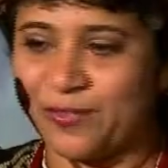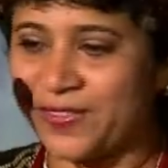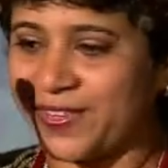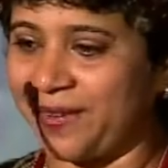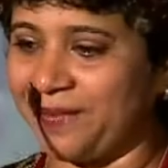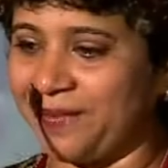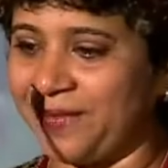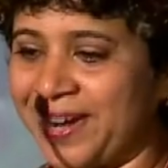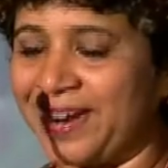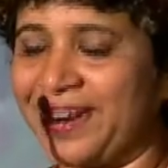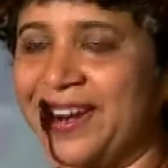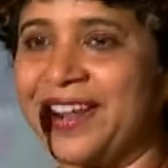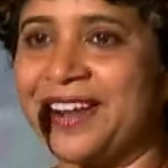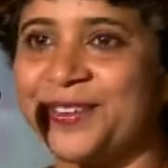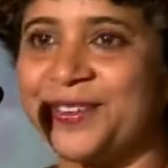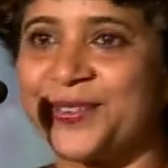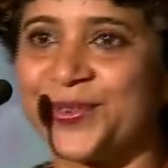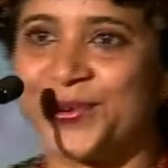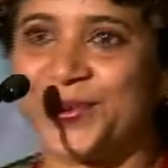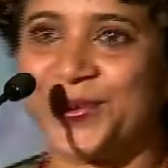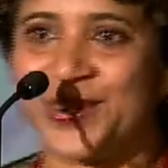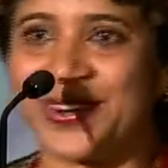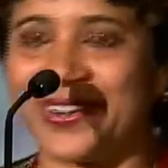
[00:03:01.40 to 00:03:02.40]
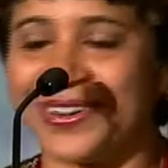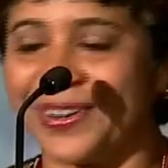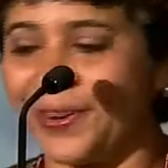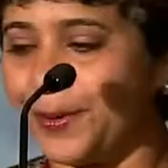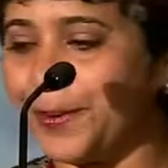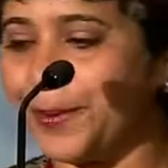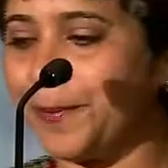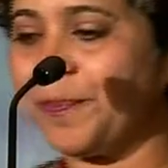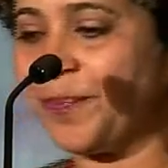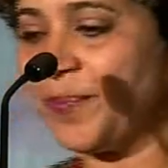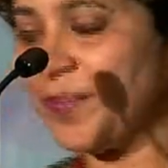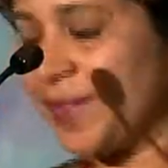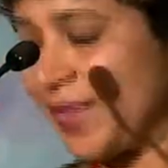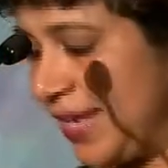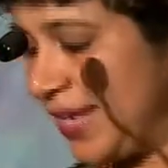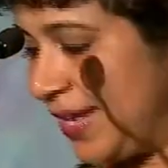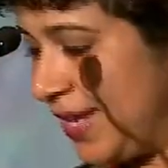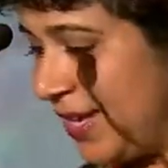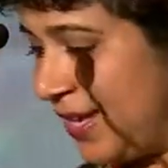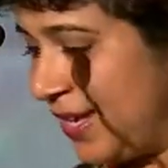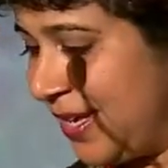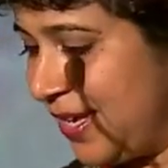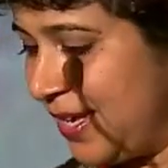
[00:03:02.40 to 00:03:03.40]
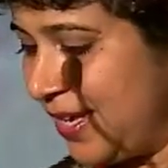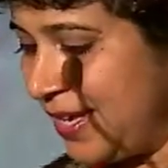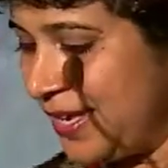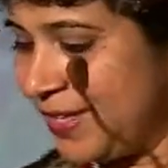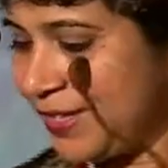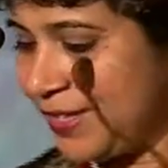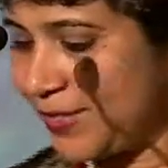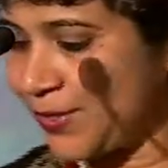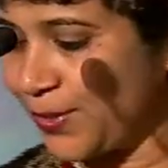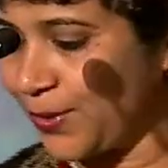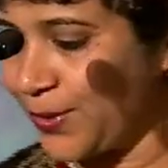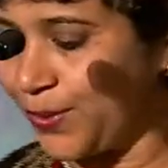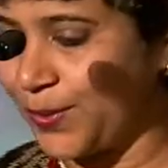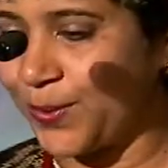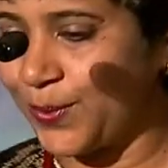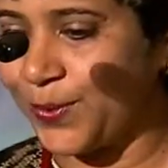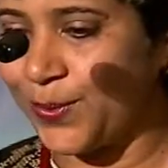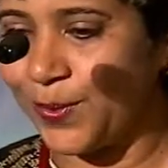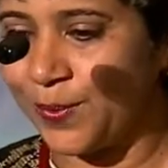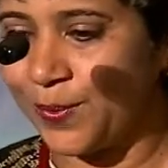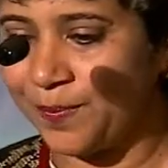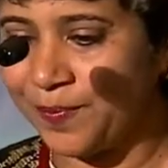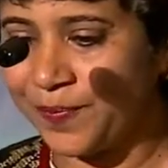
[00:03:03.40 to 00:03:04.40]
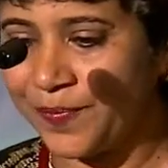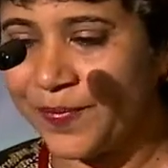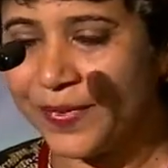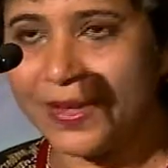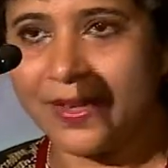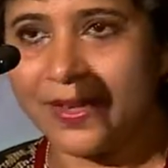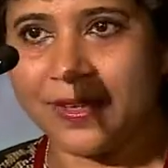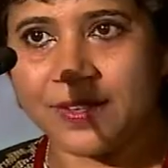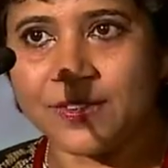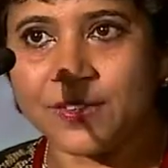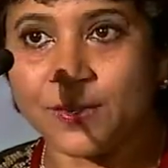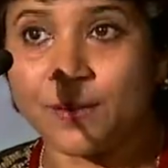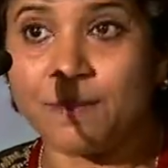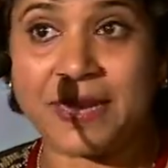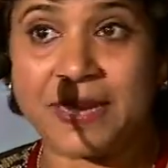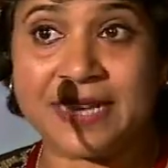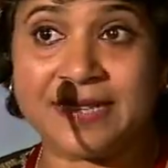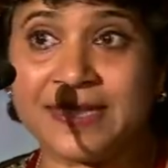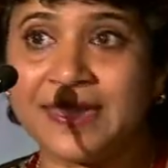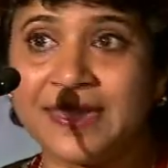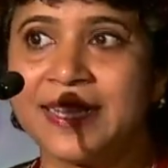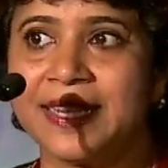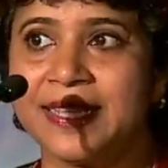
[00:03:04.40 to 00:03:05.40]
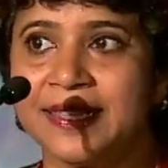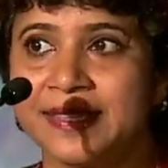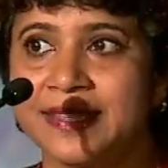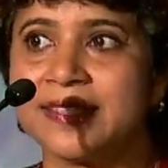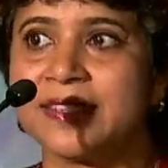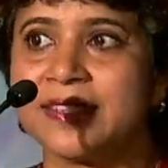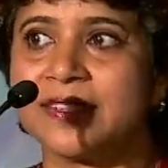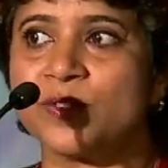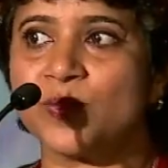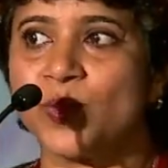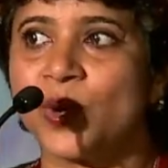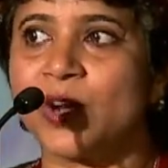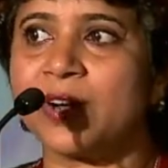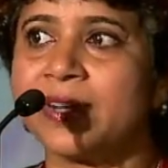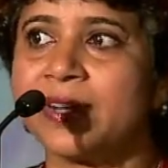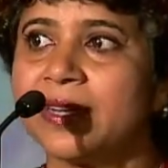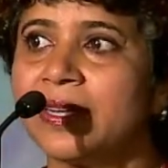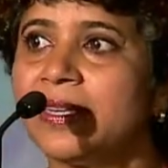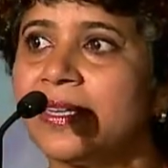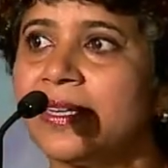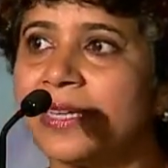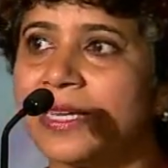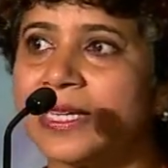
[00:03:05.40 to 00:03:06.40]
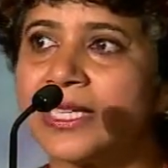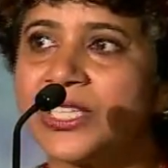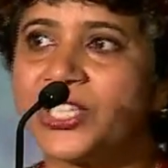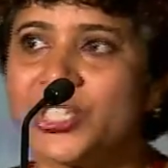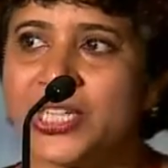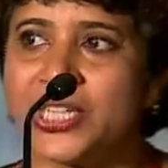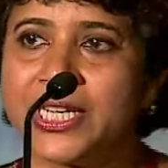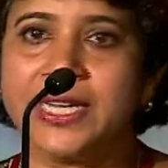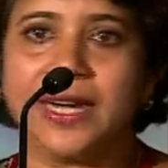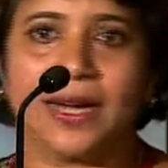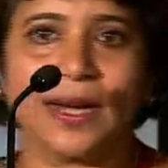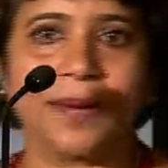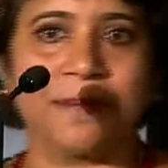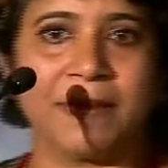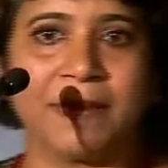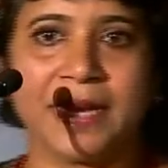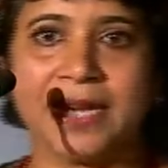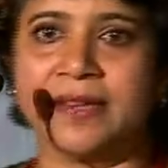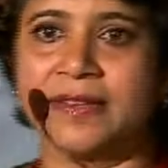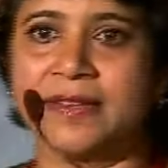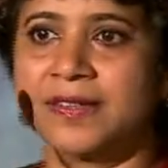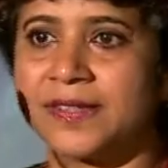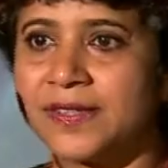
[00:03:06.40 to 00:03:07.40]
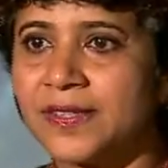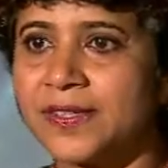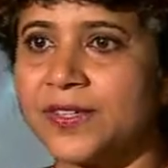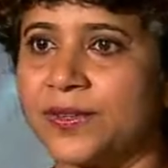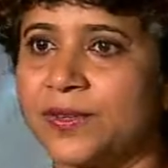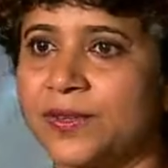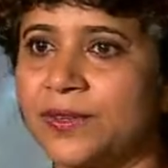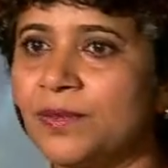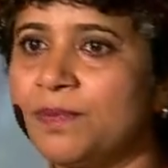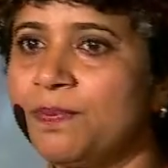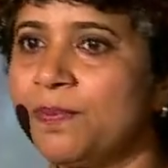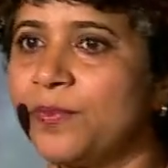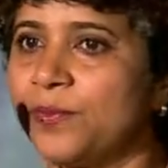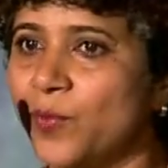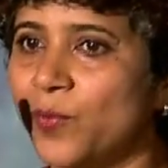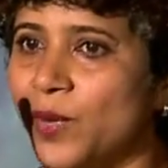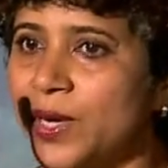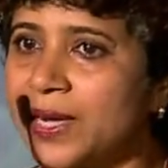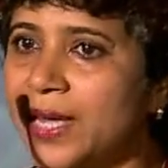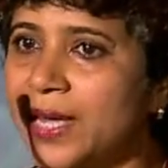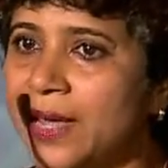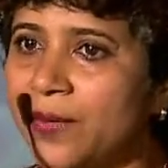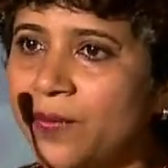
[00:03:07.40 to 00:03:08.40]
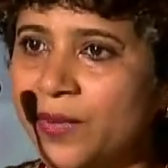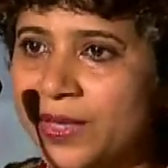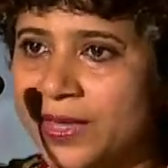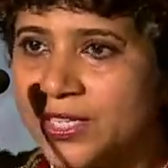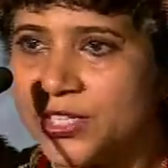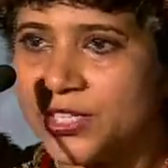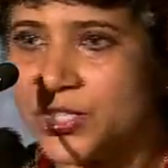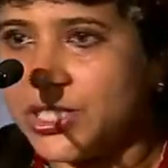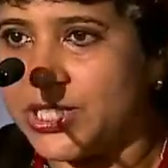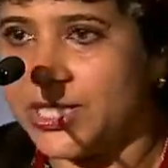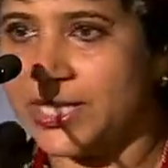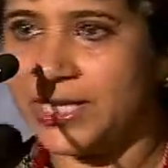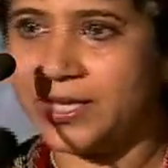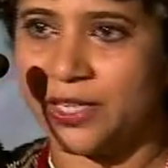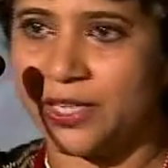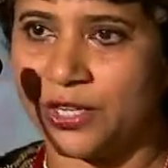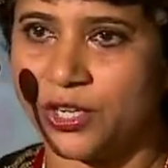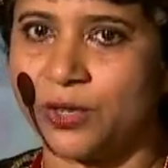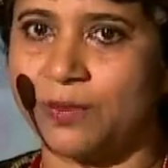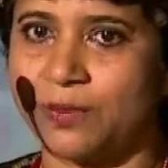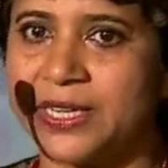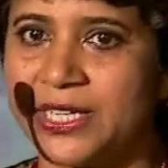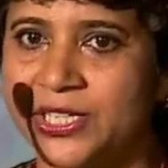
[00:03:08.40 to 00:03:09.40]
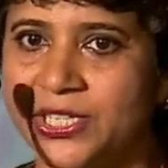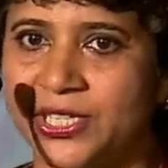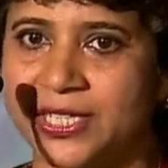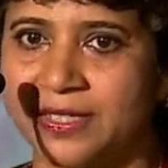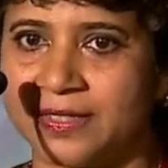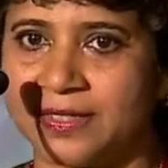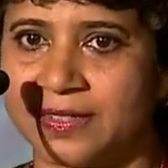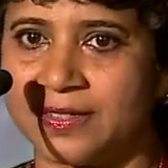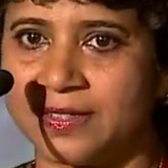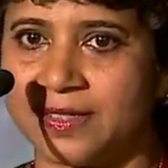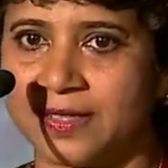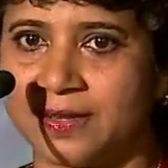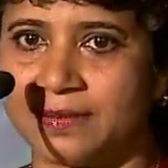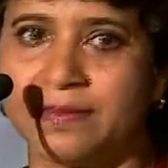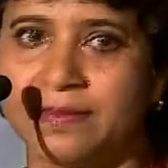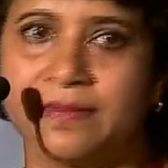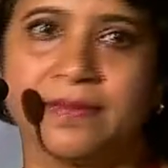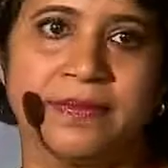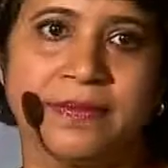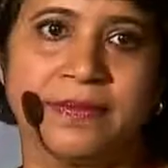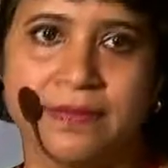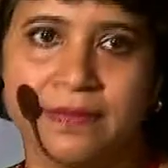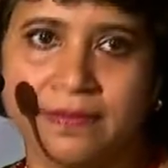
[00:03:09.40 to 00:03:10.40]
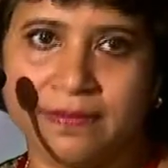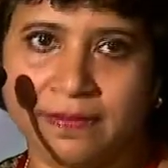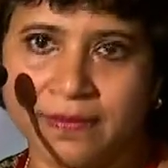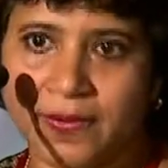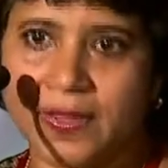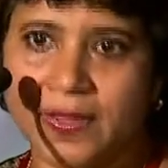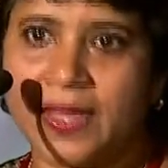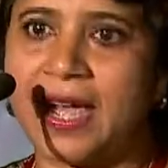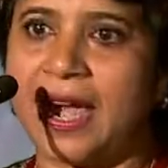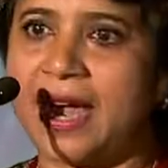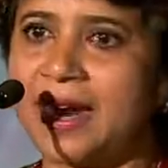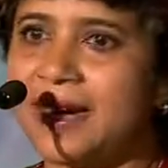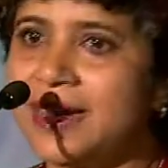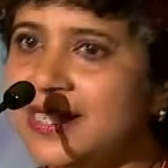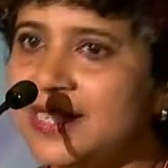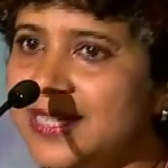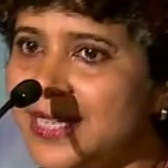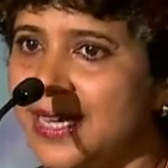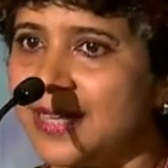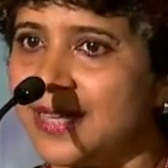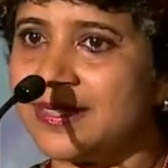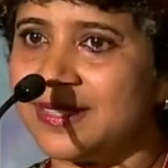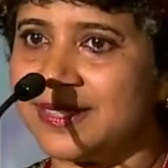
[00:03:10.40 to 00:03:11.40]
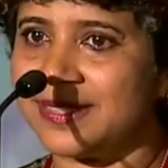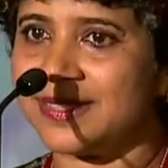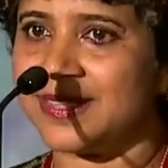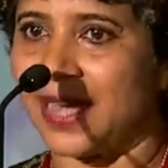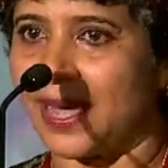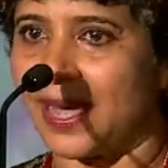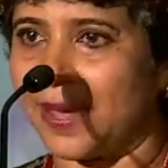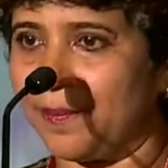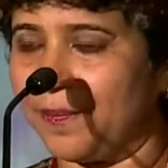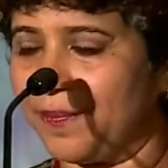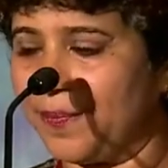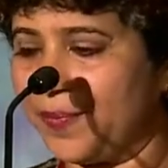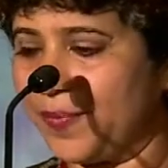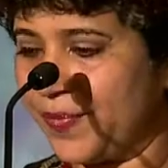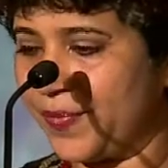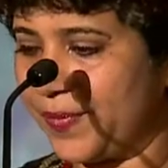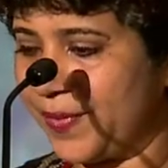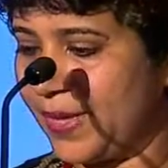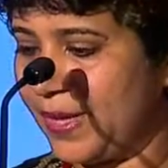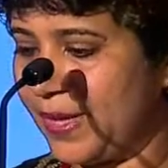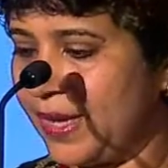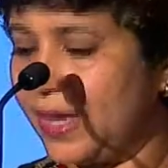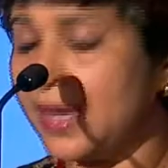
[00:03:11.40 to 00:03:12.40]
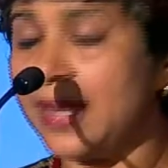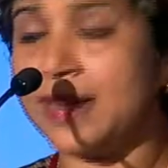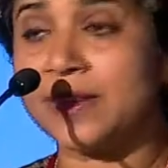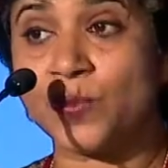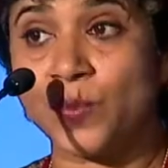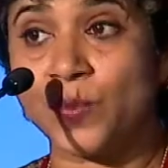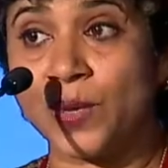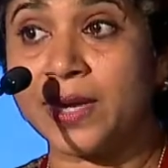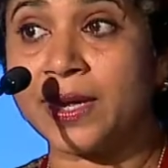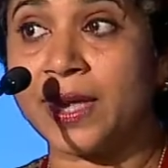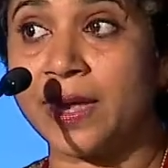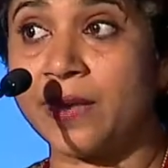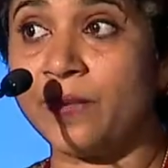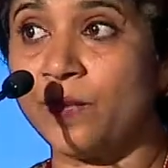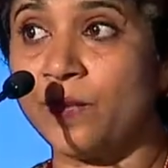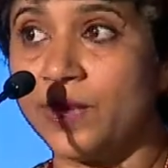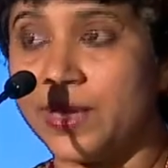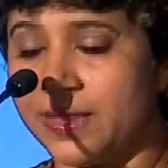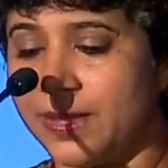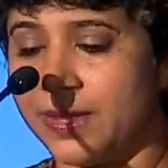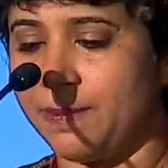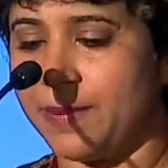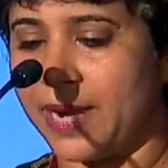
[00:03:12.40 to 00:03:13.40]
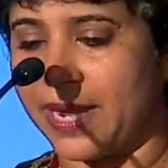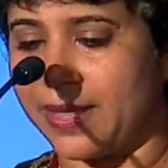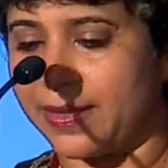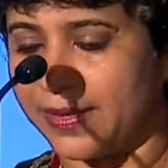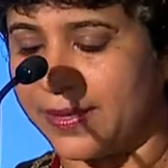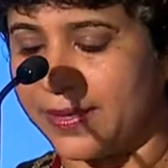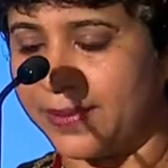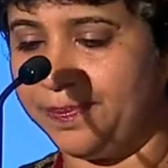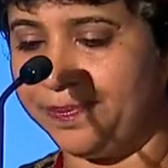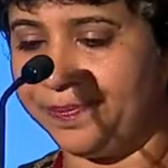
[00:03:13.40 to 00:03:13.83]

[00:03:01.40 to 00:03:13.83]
someone and so on, So basically, this is what Qigong means, working with the Qi, the human Qi system, and it takes time. It's working with the breath.